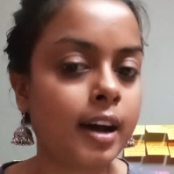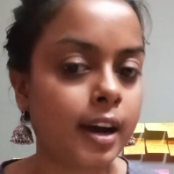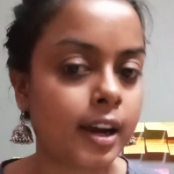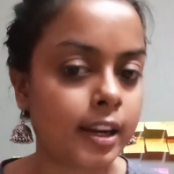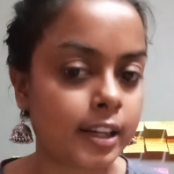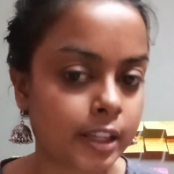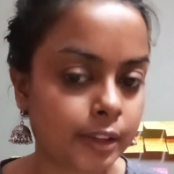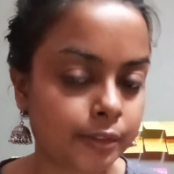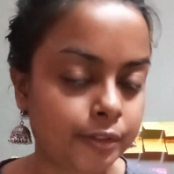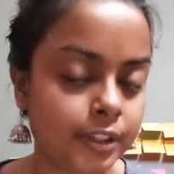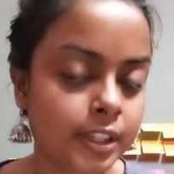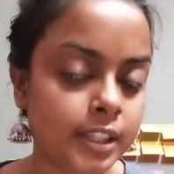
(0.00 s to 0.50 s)
a
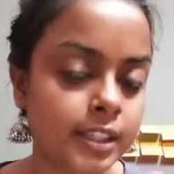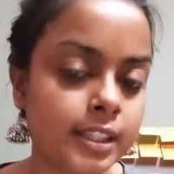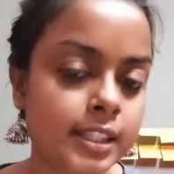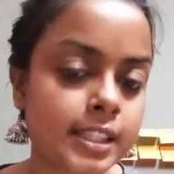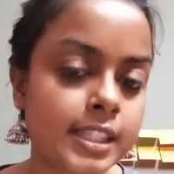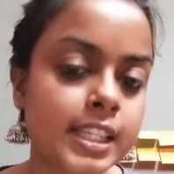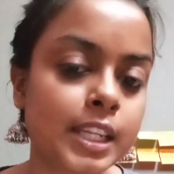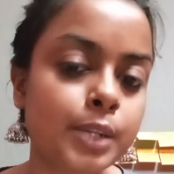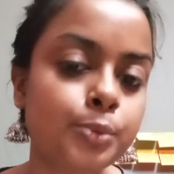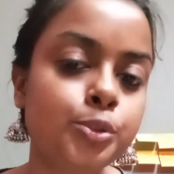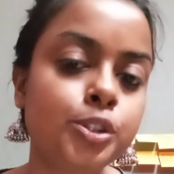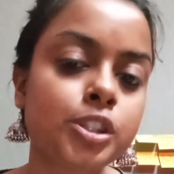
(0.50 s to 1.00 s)
definite
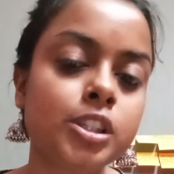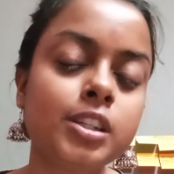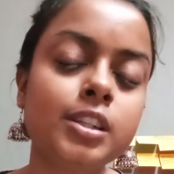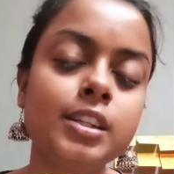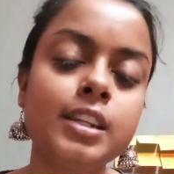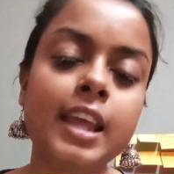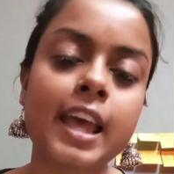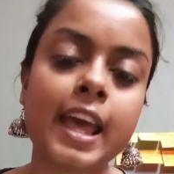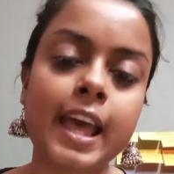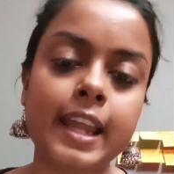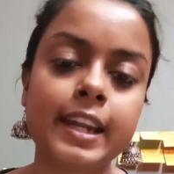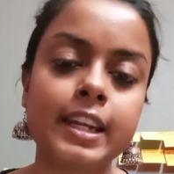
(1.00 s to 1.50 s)
description
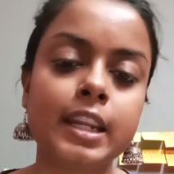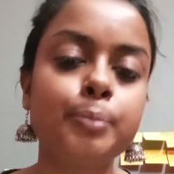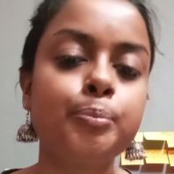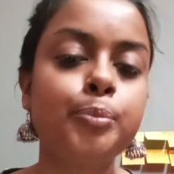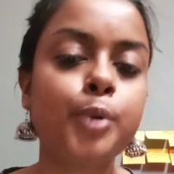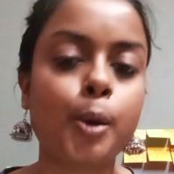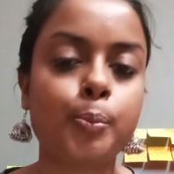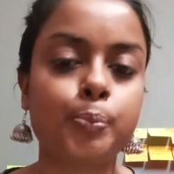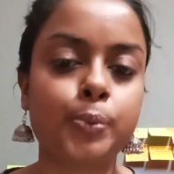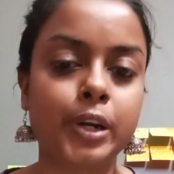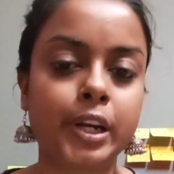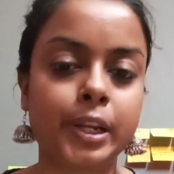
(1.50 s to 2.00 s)
and a
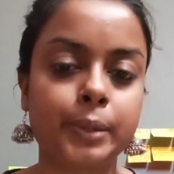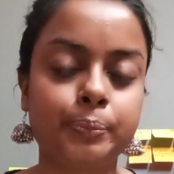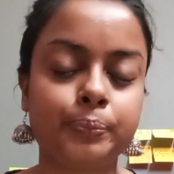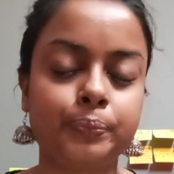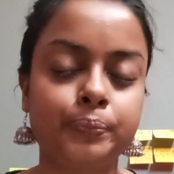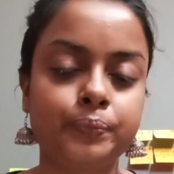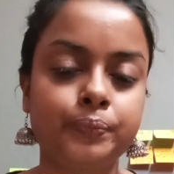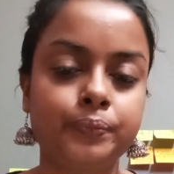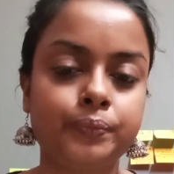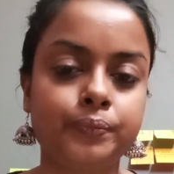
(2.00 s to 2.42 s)
proper name.